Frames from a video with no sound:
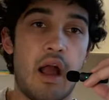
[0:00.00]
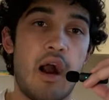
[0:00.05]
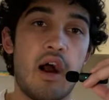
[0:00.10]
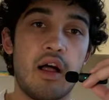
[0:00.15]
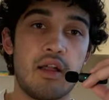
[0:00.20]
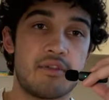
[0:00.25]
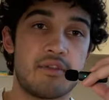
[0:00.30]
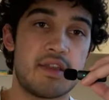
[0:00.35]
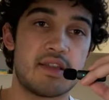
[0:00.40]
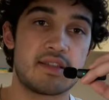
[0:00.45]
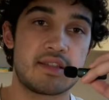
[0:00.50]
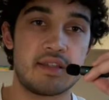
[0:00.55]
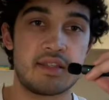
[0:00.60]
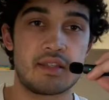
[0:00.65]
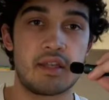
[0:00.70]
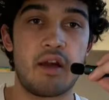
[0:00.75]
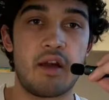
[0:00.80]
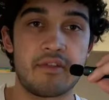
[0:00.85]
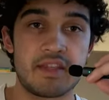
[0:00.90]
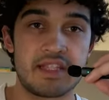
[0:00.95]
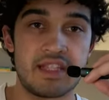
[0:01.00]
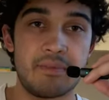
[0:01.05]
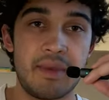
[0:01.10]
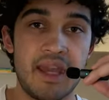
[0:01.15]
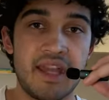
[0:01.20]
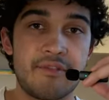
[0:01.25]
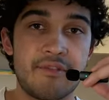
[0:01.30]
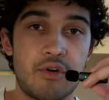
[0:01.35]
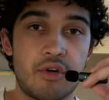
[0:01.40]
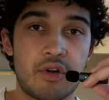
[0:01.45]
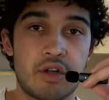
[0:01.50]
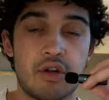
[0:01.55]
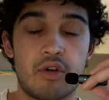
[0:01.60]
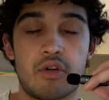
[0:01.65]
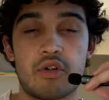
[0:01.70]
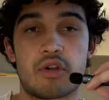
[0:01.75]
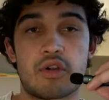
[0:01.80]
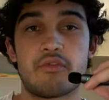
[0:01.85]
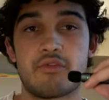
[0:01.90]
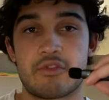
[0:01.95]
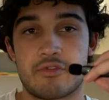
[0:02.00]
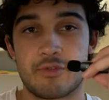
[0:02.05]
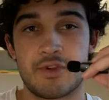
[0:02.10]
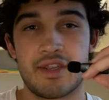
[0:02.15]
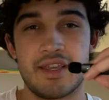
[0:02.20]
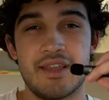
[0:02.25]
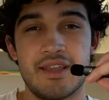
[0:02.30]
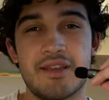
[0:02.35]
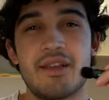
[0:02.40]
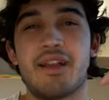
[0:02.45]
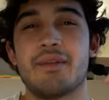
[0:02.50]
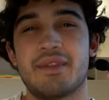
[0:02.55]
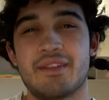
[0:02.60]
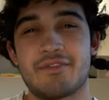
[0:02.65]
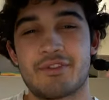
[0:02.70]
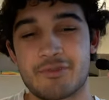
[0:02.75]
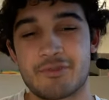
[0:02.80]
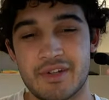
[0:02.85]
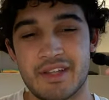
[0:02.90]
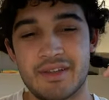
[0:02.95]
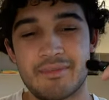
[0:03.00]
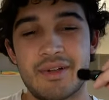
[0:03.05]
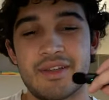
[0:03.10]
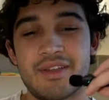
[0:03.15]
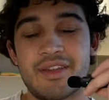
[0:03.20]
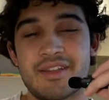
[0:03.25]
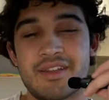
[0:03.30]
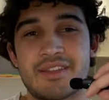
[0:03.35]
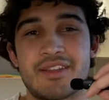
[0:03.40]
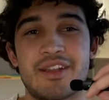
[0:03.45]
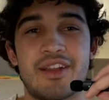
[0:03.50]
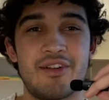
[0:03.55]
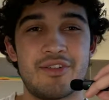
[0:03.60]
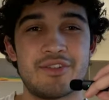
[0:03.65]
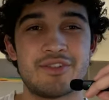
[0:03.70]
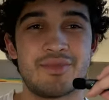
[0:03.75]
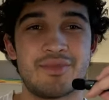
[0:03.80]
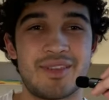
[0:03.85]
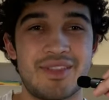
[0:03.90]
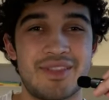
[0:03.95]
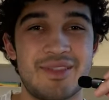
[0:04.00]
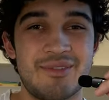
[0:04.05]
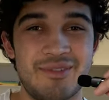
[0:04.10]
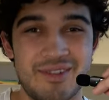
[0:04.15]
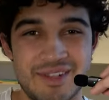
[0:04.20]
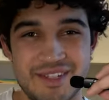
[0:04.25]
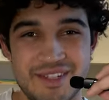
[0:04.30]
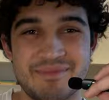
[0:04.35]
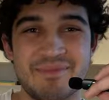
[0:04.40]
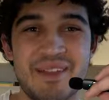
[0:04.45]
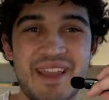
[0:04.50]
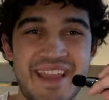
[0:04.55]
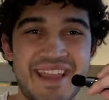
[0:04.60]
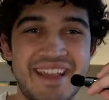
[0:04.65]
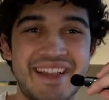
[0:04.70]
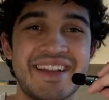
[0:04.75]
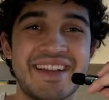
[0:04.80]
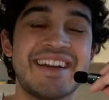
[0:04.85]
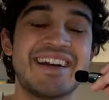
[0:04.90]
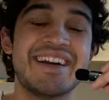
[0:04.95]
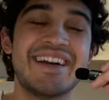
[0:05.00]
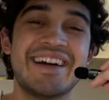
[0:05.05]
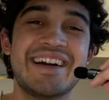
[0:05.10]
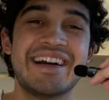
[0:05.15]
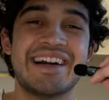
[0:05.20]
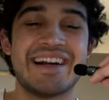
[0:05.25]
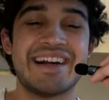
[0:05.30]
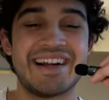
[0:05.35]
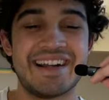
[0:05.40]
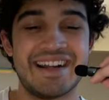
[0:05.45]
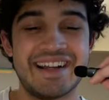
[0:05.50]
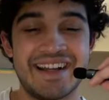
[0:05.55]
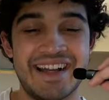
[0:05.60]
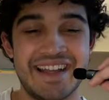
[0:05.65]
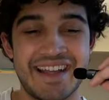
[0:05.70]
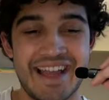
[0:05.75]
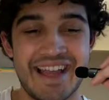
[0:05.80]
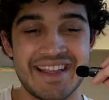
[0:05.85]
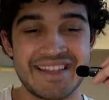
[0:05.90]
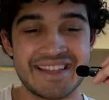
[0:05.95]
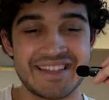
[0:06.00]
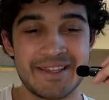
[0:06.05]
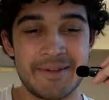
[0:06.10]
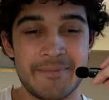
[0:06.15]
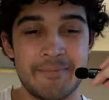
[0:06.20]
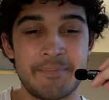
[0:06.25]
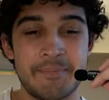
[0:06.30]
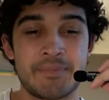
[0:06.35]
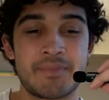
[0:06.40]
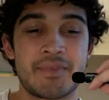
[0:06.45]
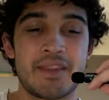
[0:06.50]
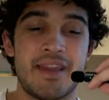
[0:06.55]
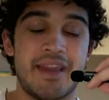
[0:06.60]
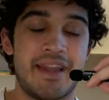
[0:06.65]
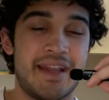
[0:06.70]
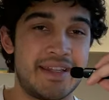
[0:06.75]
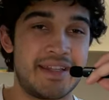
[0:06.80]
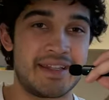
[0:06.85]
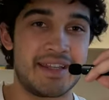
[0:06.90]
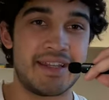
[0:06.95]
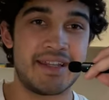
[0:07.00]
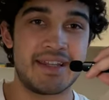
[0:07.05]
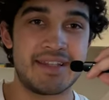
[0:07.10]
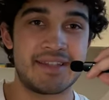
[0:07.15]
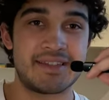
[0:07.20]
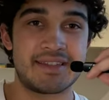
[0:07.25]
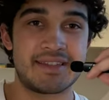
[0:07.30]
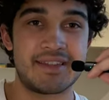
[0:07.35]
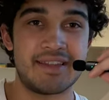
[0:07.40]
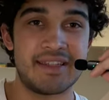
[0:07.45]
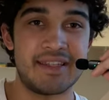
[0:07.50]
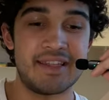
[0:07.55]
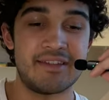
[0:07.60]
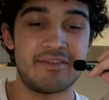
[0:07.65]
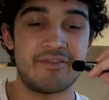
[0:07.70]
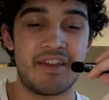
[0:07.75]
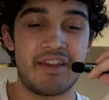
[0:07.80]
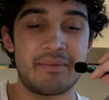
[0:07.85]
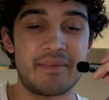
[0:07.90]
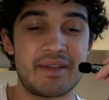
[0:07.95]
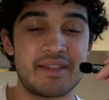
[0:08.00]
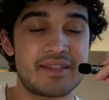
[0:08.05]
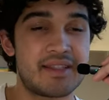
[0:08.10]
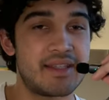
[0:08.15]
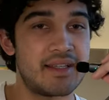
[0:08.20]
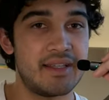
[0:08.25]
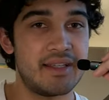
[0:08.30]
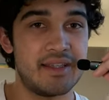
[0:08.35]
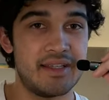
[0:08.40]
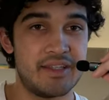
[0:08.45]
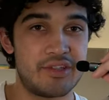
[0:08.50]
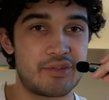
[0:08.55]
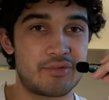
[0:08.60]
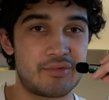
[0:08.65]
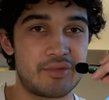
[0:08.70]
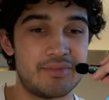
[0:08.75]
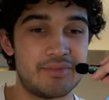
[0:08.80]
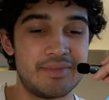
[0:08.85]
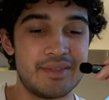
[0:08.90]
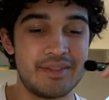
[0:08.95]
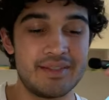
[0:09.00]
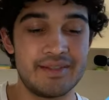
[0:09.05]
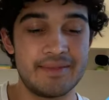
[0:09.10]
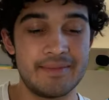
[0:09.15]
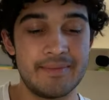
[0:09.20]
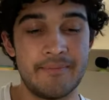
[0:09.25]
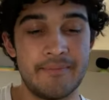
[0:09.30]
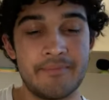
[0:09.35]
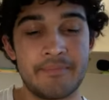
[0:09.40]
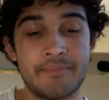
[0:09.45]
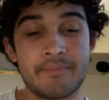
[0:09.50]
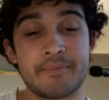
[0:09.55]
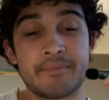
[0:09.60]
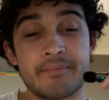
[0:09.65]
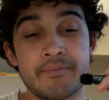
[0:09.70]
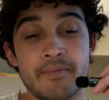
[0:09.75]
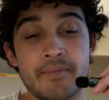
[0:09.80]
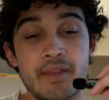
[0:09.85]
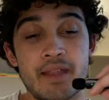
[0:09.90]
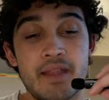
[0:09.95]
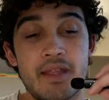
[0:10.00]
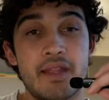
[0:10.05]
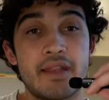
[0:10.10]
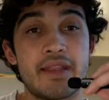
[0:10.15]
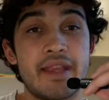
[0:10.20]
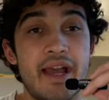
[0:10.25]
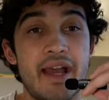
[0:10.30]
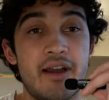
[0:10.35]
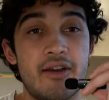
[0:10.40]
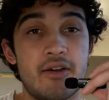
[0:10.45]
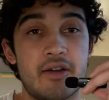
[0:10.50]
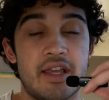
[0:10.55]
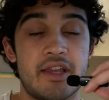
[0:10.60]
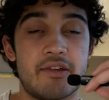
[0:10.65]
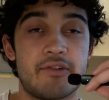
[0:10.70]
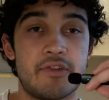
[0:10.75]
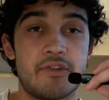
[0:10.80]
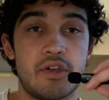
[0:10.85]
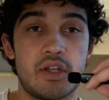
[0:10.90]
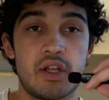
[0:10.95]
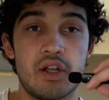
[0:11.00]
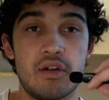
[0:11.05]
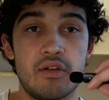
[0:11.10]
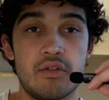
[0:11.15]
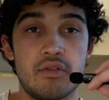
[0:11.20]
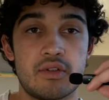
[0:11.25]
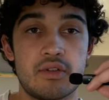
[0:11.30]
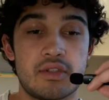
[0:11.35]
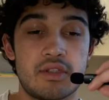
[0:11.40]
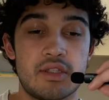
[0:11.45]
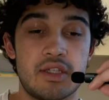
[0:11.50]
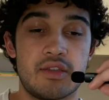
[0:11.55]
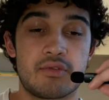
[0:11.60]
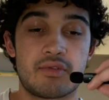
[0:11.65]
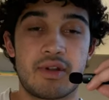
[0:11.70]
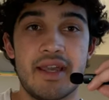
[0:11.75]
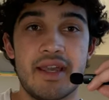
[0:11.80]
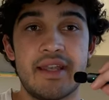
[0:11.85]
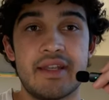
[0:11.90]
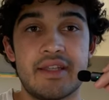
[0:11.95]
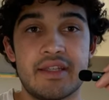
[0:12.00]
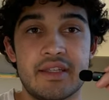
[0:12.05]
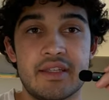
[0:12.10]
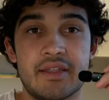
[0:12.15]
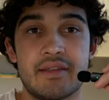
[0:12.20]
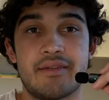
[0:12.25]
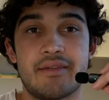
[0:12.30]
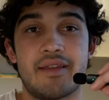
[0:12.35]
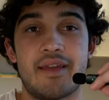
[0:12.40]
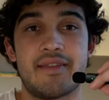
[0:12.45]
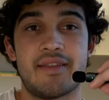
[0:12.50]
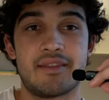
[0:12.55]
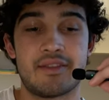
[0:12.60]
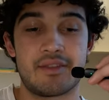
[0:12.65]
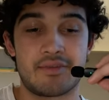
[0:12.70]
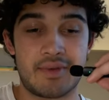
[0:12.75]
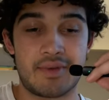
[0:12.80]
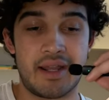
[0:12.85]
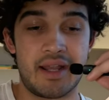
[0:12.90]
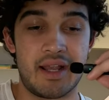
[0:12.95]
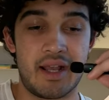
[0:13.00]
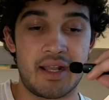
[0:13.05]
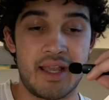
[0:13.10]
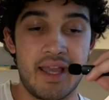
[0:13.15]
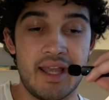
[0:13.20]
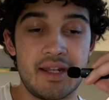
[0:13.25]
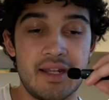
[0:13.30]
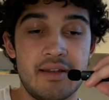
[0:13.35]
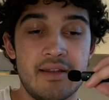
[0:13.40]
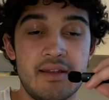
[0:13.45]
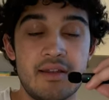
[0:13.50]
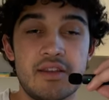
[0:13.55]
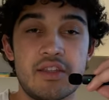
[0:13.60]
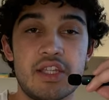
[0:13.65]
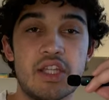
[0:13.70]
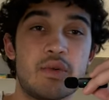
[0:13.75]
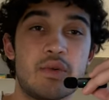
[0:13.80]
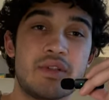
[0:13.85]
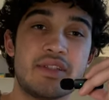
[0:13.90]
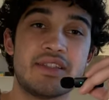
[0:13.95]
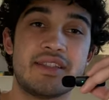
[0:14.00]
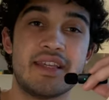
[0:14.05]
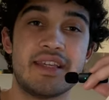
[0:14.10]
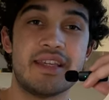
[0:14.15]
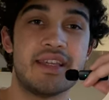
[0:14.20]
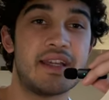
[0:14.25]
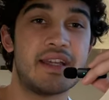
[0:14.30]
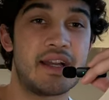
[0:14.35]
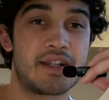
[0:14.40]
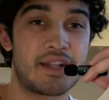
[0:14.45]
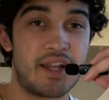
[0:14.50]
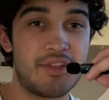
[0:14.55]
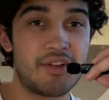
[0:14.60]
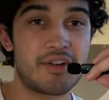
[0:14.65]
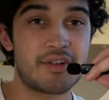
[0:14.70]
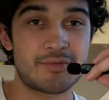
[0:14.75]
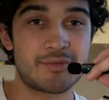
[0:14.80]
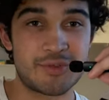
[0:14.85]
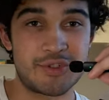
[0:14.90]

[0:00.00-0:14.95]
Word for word: All of this is obviously paid for, or for free. I mean for free, but it goes with what you're paying, I guess. And it is the famous leisure room. Now, if you go to the right, and then to the right again, you will see another